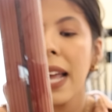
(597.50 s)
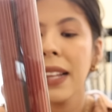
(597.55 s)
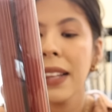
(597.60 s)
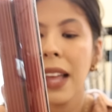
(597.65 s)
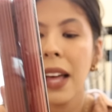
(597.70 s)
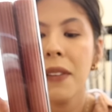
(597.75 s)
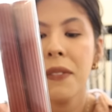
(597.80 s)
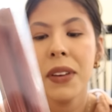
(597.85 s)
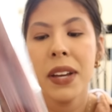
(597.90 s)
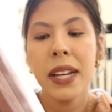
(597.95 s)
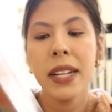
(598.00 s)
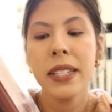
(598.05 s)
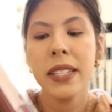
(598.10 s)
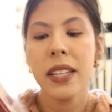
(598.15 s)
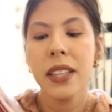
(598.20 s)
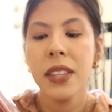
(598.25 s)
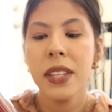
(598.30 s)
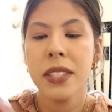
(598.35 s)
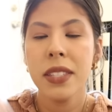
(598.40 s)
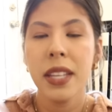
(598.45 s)
I love it.
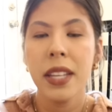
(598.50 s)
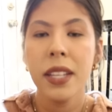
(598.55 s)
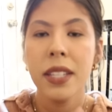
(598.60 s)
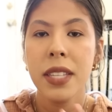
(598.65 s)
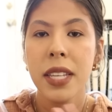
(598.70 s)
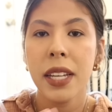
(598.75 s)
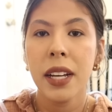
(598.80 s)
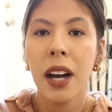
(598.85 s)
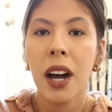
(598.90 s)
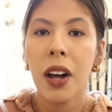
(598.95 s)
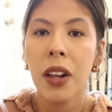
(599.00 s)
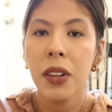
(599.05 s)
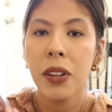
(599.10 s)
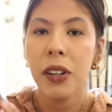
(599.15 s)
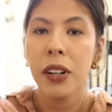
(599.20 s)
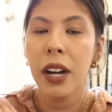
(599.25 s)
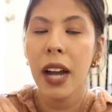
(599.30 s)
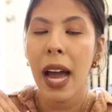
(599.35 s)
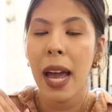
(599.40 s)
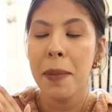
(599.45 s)
This is a
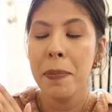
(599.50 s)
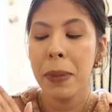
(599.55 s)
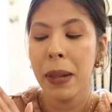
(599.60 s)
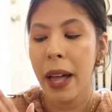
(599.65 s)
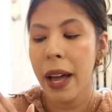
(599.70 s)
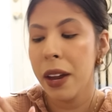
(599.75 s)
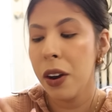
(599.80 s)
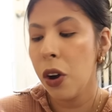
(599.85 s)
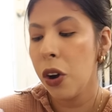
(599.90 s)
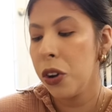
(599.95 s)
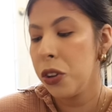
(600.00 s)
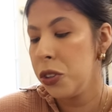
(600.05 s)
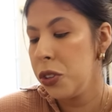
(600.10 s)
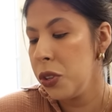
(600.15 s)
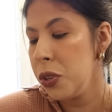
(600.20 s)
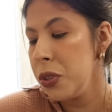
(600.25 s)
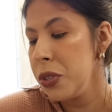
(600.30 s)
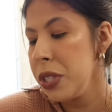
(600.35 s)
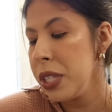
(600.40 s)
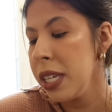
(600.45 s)
color I plan on
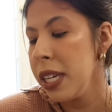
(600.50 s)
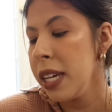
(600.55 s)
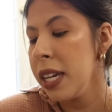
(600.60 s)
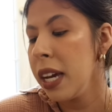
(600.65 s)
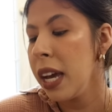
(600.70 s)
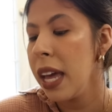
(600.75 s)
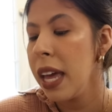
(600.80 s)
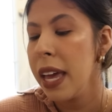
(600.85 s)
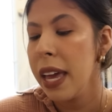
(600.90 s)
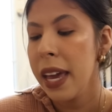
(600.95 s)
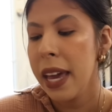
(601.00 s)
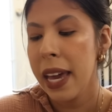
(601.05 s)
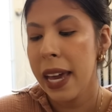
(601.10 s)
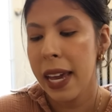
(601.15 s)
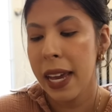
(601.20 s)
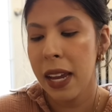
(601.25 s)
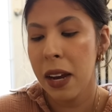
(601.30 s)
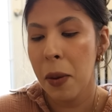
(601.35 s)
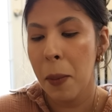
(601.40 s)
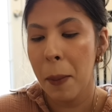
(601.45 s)
using
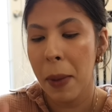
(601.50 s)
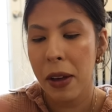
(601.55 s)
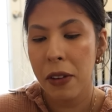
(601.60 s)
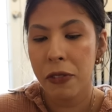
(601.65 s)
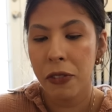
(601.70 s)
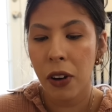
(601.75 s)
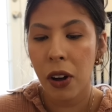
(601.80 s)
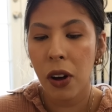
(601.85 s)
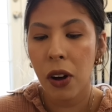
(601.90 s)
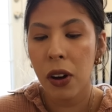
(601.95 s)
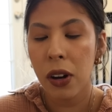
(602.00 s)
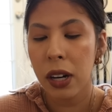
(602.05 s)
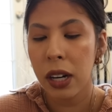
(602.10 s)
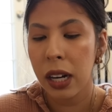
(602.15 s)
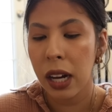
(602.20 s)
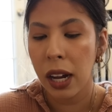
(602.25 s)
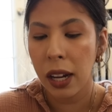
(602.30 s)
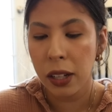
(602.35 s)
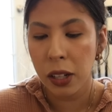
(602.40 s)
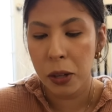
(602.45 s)
in my fall
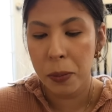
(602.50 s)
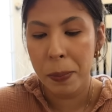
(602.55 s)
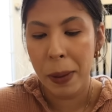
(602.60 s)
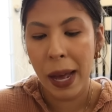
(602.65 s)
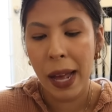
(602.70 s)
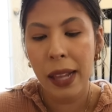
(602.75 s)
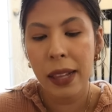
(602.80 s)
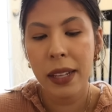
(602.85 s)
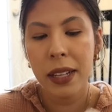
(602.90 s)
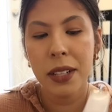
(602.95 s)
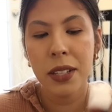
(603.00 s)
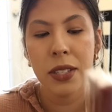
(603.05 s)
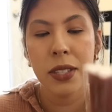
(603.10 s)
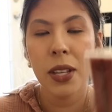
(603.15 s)
color palette.